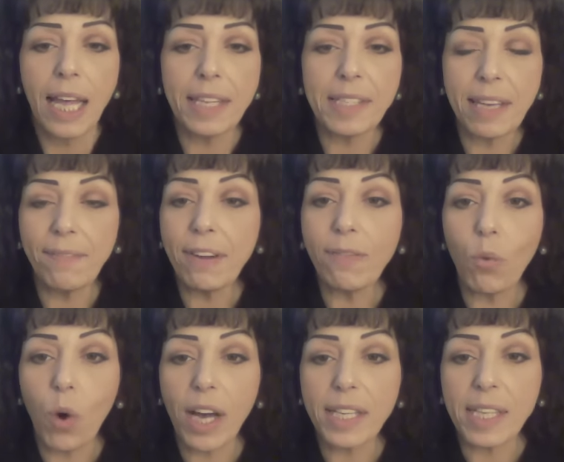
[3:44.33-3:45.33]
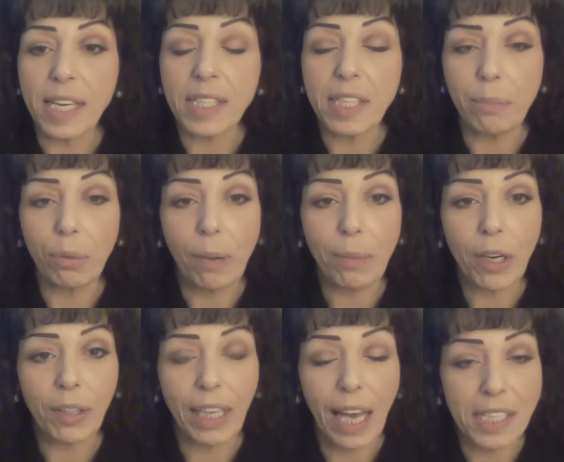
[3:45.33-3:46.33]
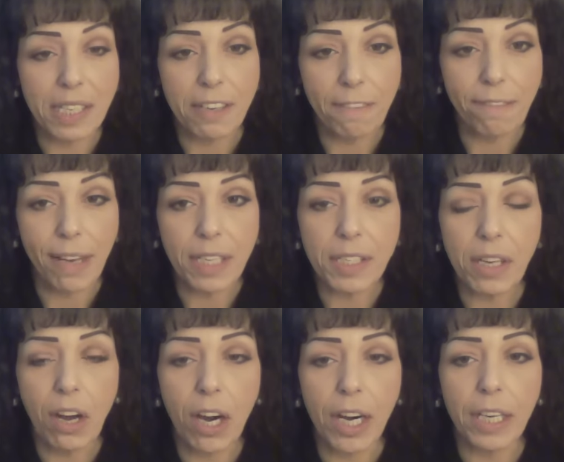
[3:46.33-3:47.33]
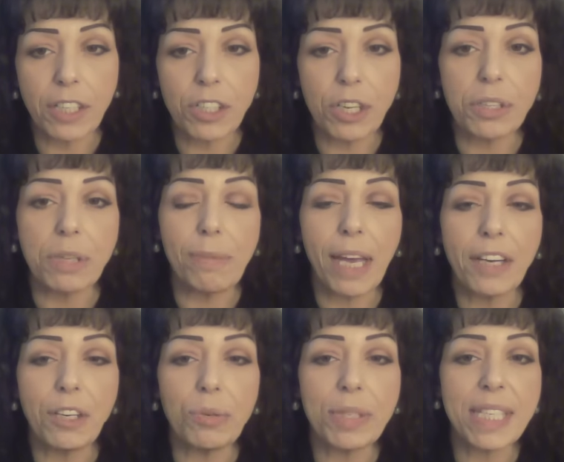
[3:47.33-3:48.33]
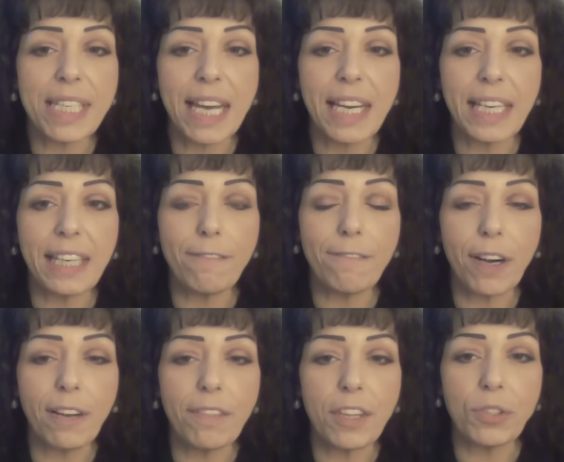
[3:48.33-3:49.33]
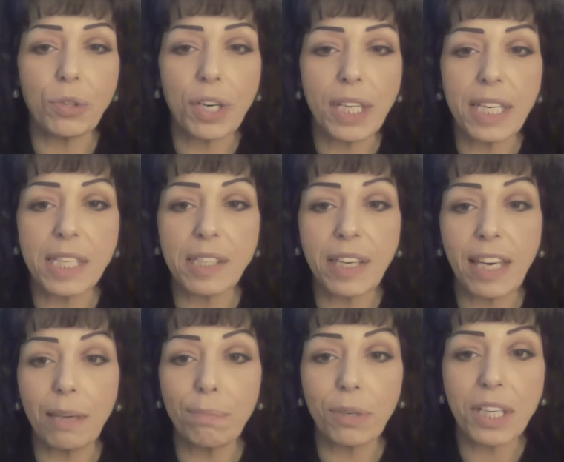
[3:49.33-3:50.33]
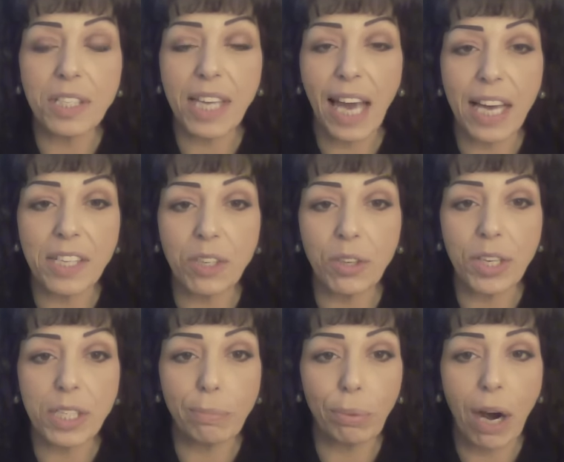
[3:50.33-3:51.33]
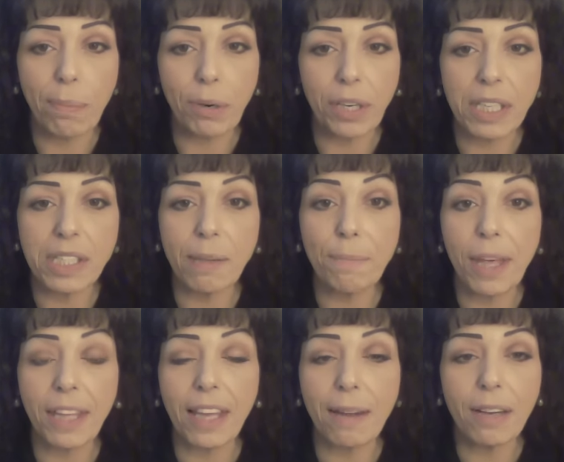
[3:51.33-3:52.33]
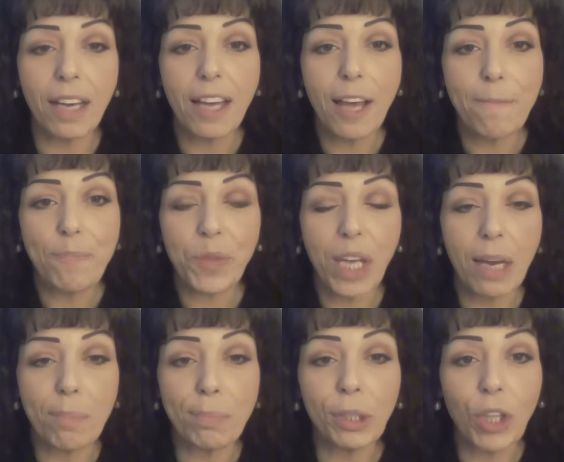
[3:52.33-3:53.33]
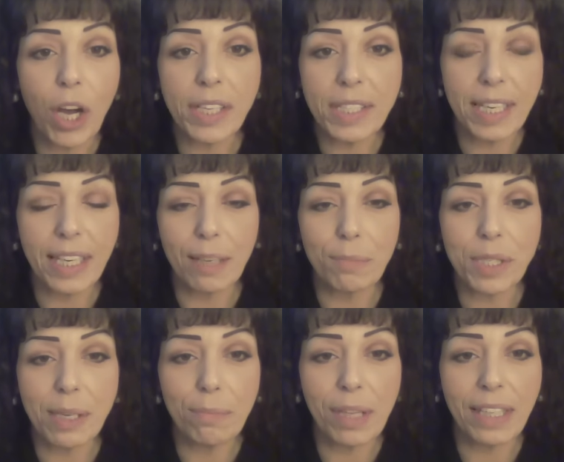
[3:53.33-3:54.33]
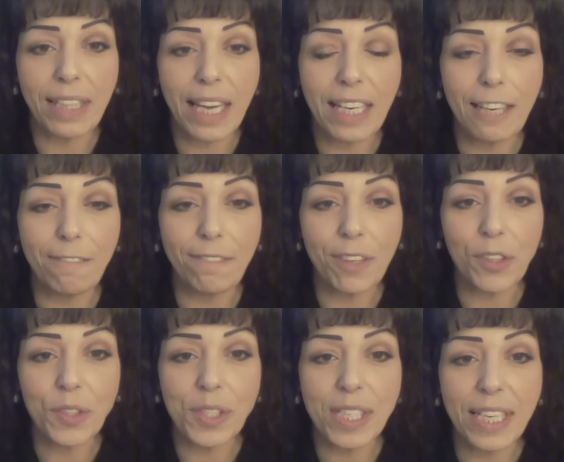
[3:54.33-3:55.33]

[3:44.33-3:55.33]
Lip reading: The Seven of Wands I see primarily as a defense card. It shows a man who is standing in front of the door to his keep or his castle, his property, something that belongs to him, something that he feels